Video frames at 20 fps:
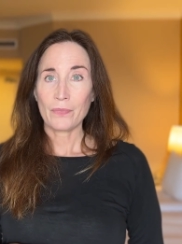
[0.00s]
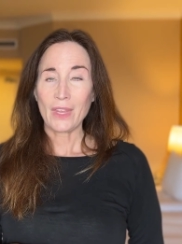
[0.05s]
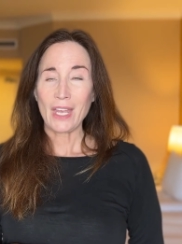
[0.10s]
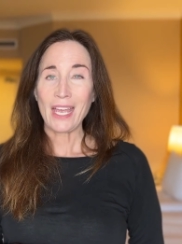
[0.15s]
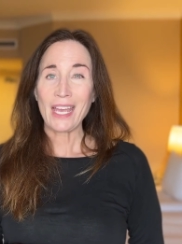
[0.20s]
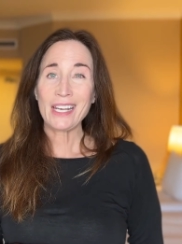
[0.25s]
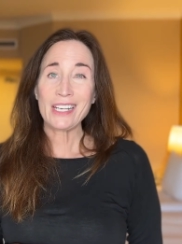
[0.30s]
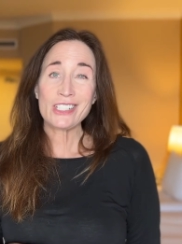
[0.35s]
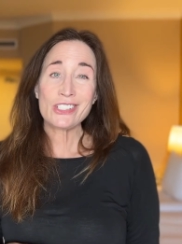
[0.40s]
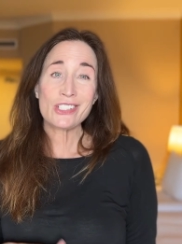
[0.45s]

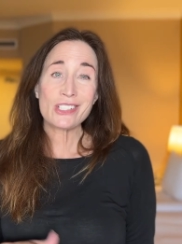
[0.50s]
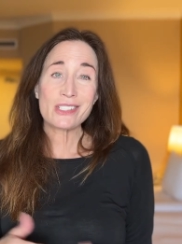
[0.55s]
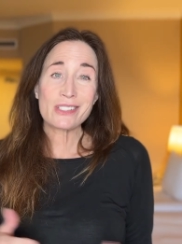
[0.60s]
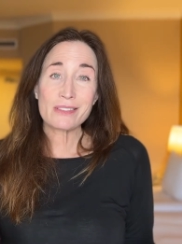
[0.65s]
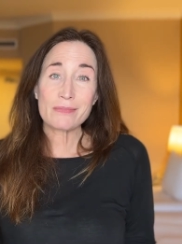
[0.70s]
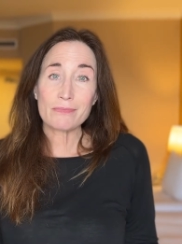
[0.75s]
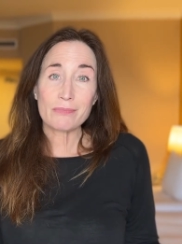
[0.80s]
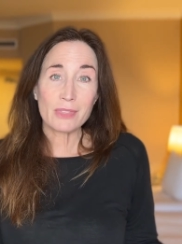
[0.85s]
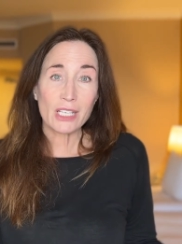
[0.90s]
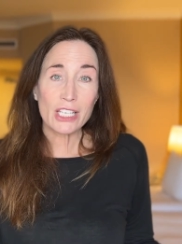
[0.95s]
And it
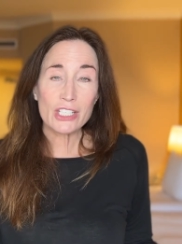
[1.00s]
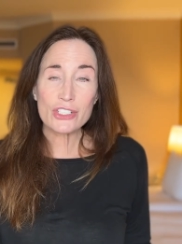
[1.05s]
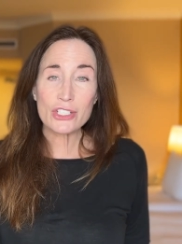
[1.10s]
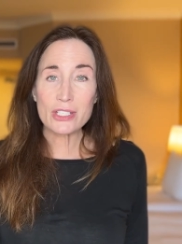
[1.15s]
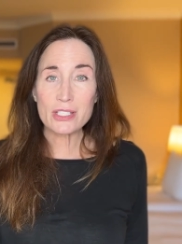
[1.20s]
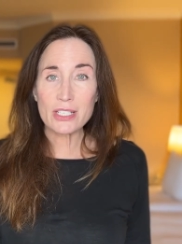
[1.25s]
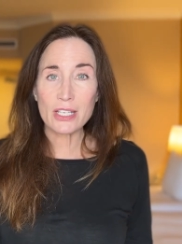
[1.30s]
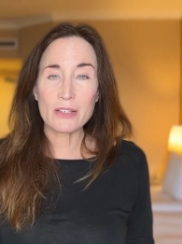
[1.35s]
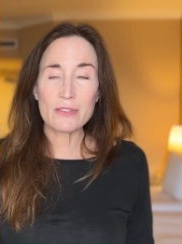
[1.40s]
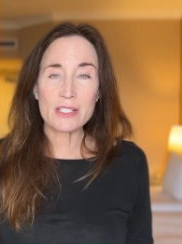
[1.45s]

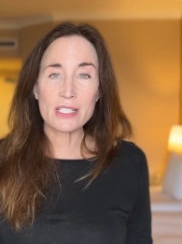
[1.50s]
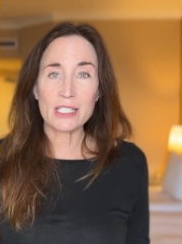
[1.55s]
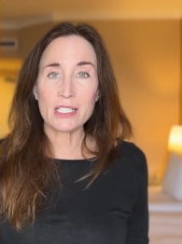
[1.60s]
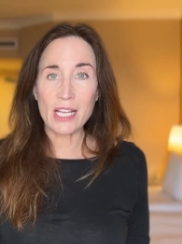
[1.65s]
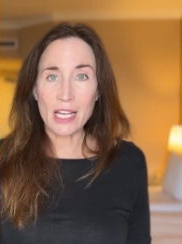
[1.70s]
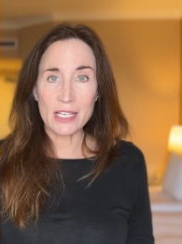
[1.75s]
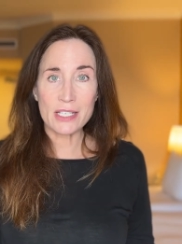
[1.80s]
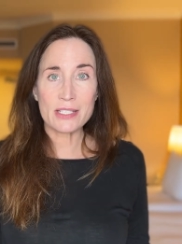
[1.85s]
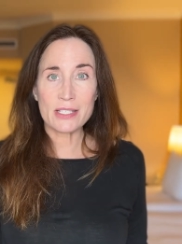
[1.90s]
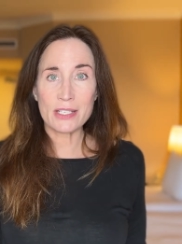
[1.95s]
just gives the
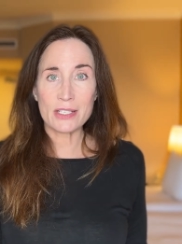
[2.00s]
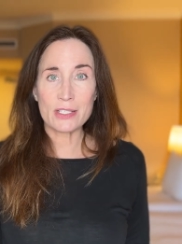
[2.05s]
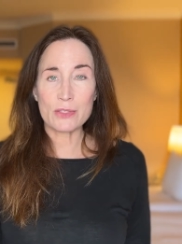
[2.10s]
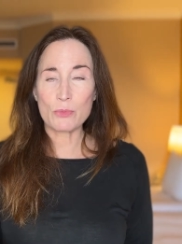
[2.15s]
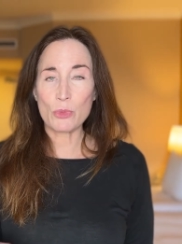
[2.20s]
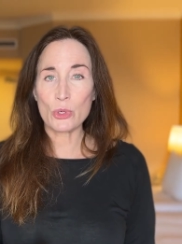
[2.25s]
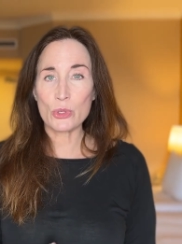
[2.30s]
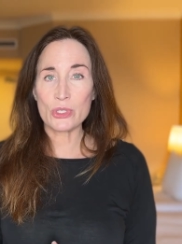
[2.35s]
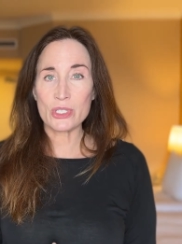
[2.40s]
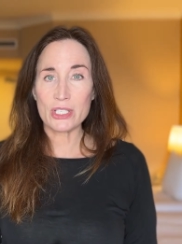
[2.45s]
nicest,
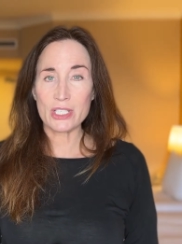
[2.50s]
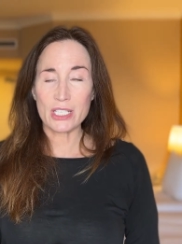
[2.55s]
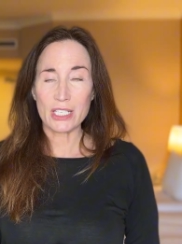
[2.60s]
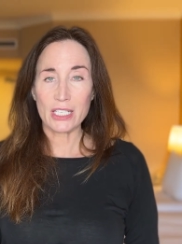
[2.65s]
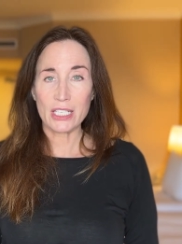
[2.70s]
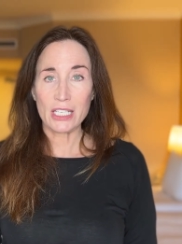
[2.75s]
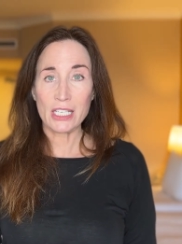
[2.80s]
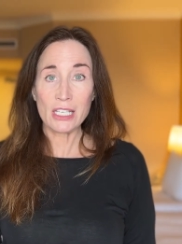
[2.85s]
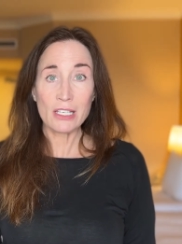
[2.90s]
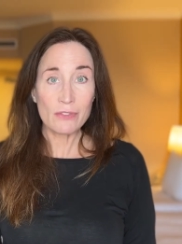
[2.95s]
most
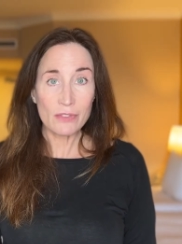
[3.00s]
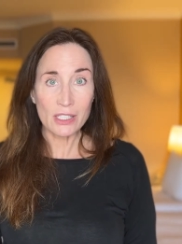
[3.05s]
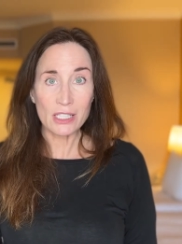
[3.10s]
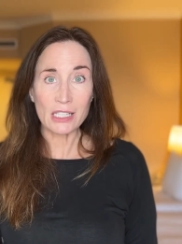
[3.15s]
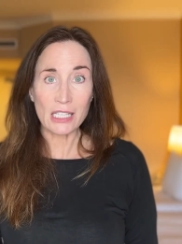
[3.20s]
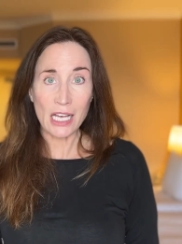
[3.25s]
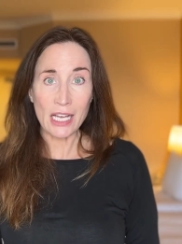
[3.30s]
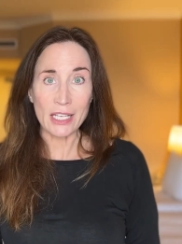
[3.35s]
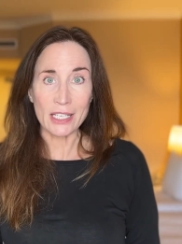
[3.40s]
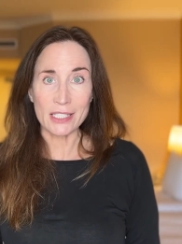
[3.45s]
even
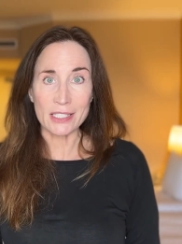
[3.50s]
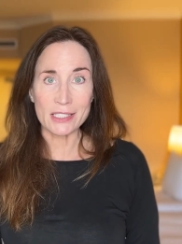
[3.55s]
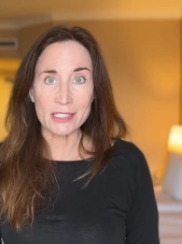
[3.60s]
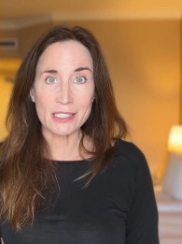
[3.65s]
light.